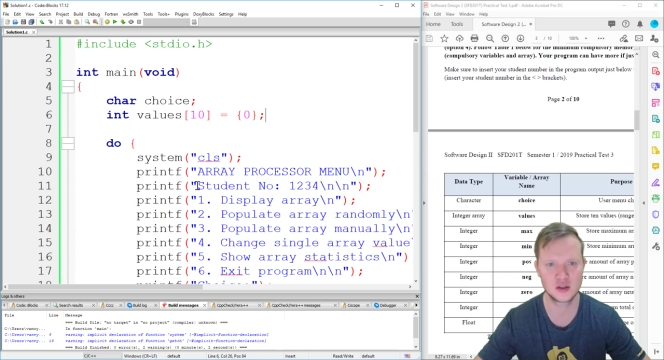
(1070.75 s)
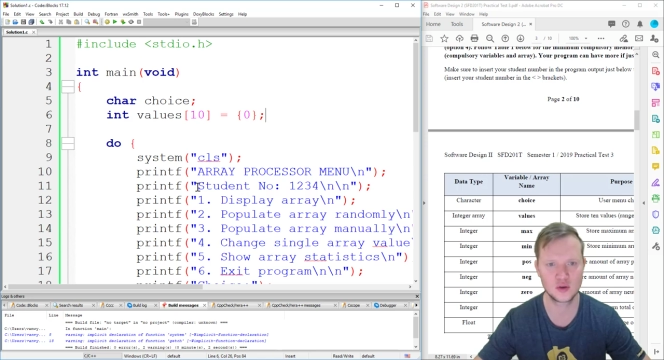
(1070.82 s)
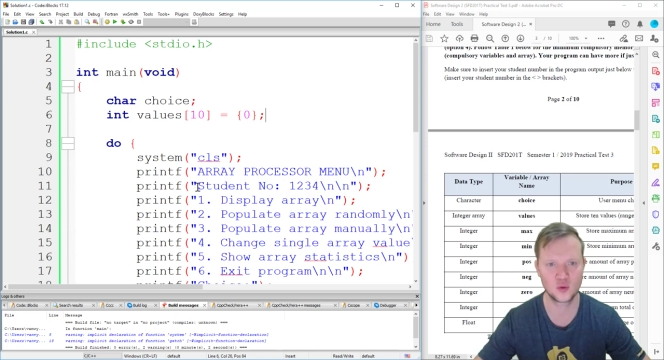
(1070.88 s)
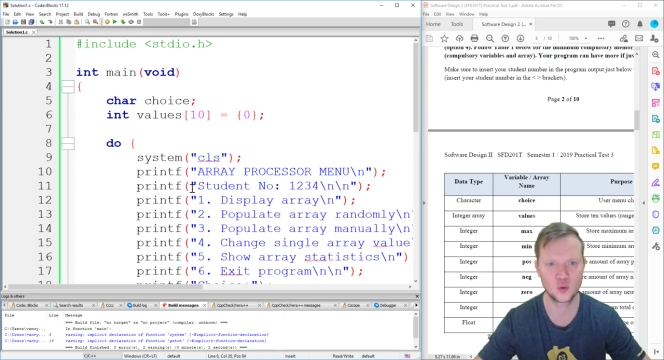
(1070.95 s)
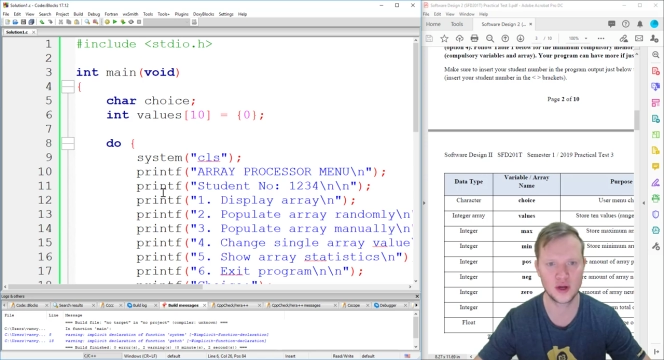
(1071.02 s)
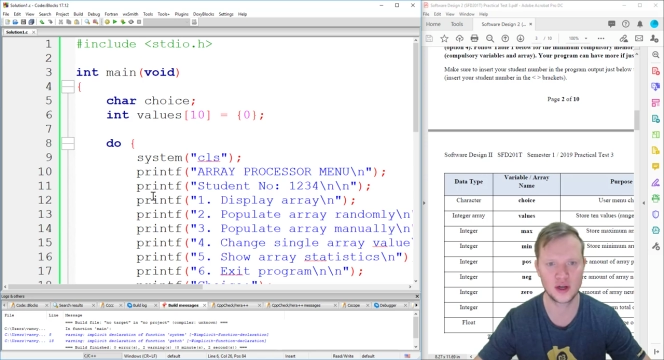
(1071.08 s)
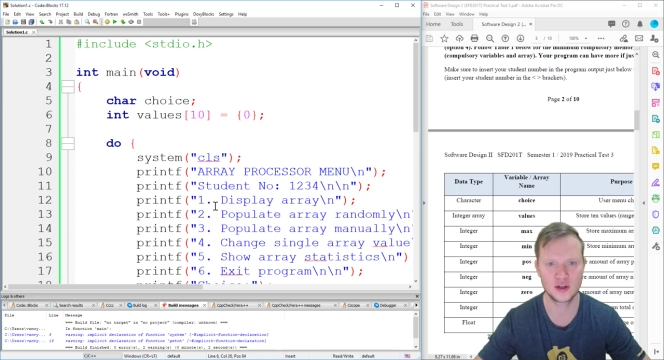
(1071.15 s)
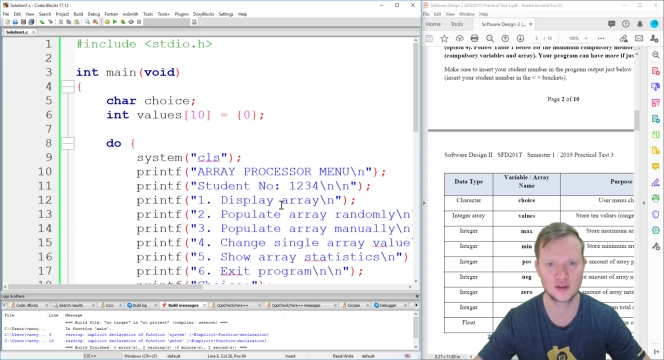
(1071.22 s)

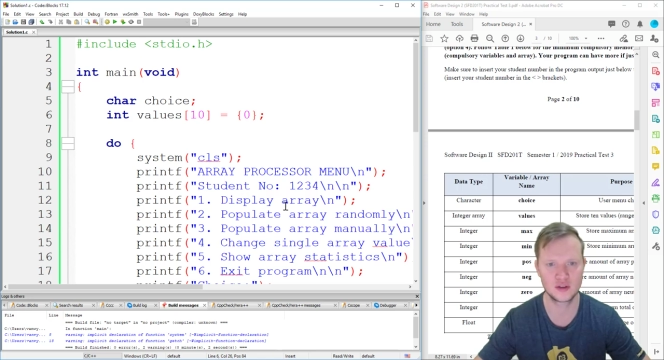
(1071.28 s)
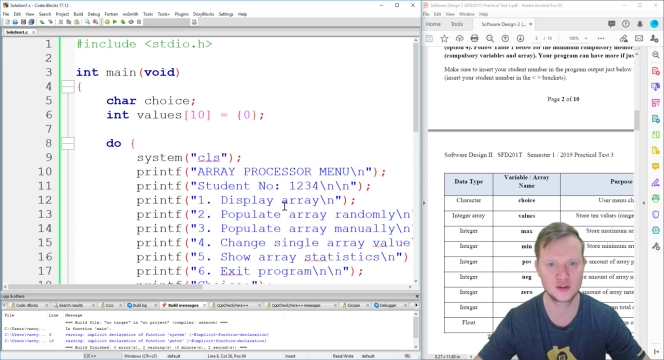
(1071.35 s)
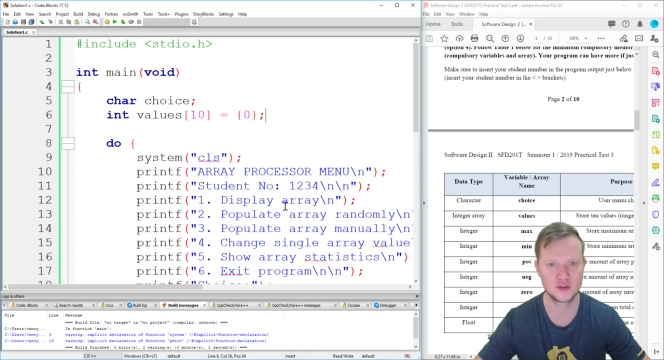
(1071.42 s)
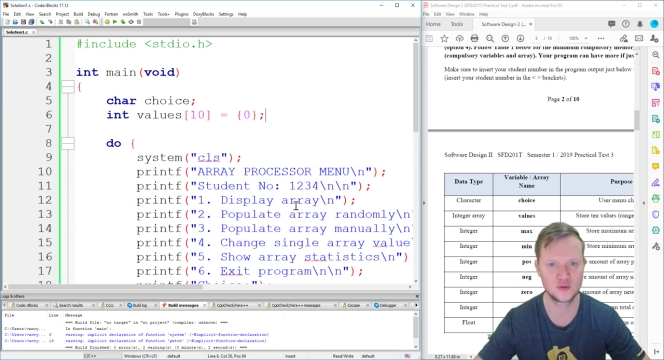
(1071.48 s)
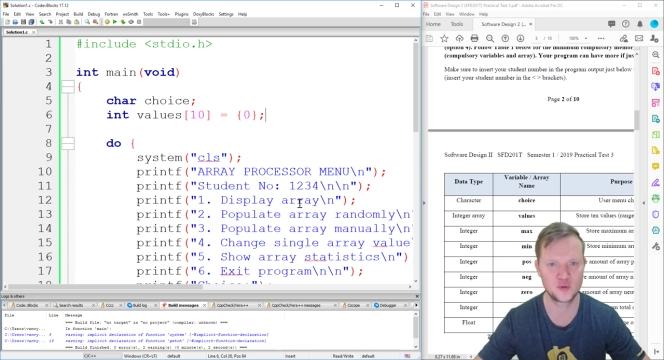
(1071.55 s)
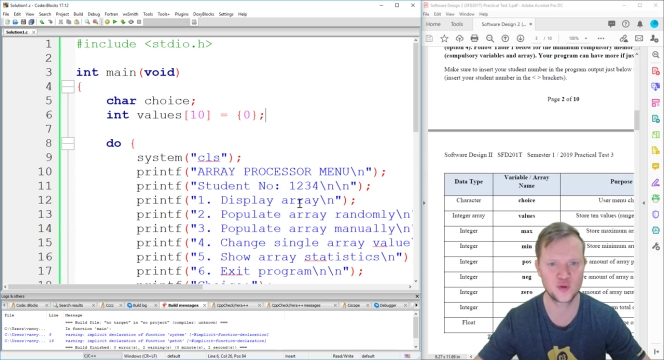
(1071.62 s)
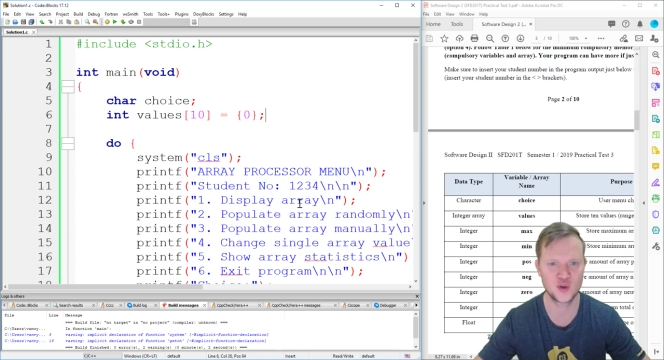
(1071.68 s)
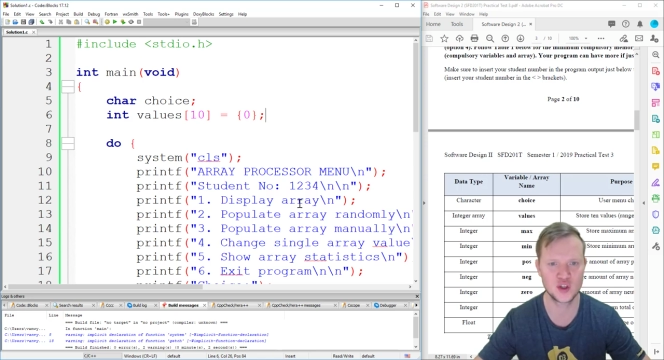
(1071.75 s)
1 the
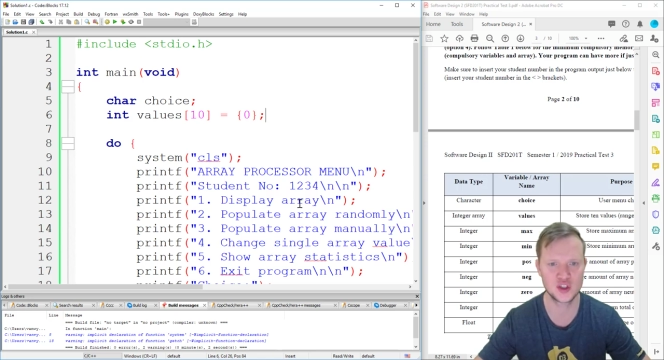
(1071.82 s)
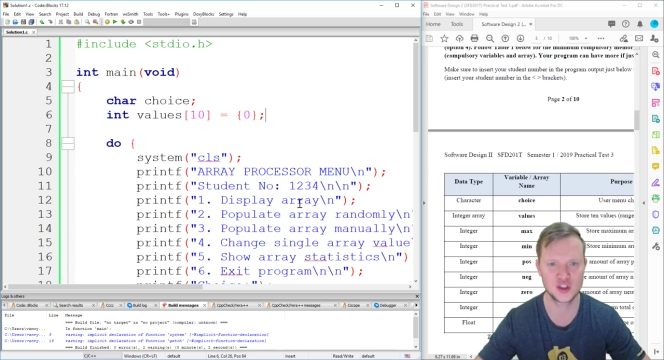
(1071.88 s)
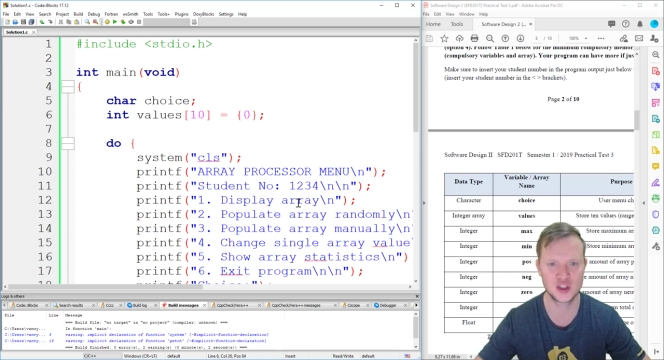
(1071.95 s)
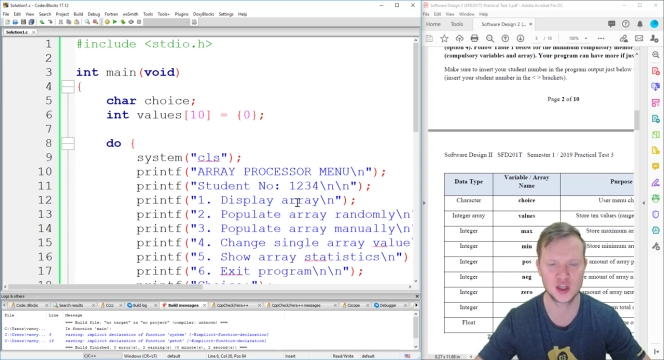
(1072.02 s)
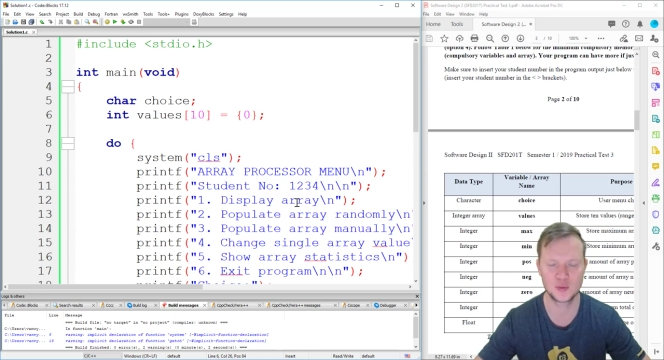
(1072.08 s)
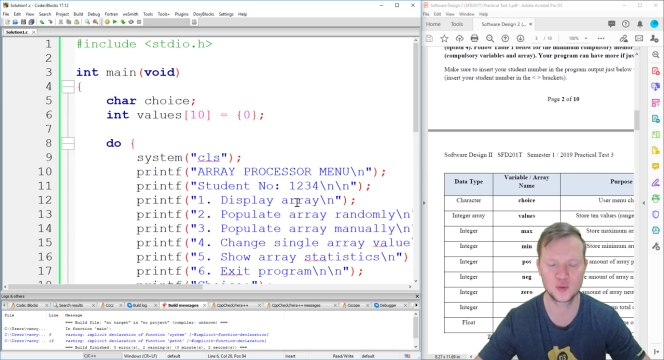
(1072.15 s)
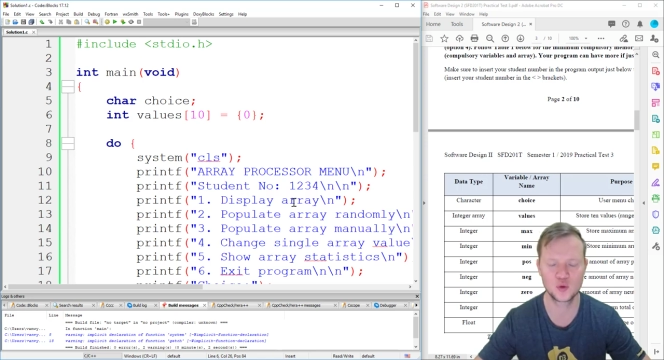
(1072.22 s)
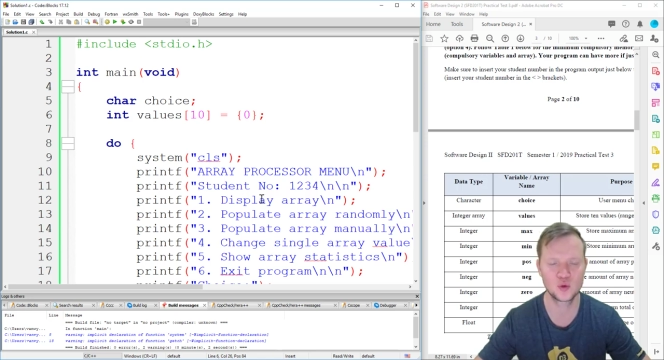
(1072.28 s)
first
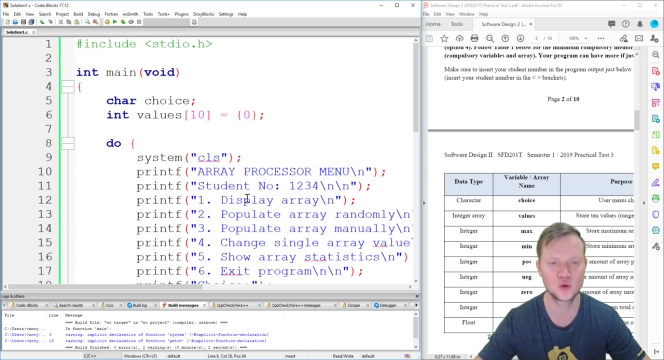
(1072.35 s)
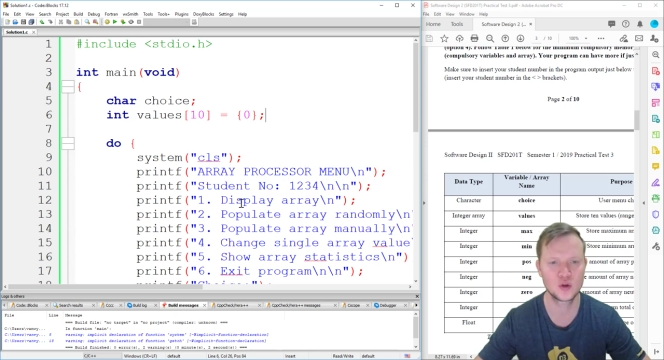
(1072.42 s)
time,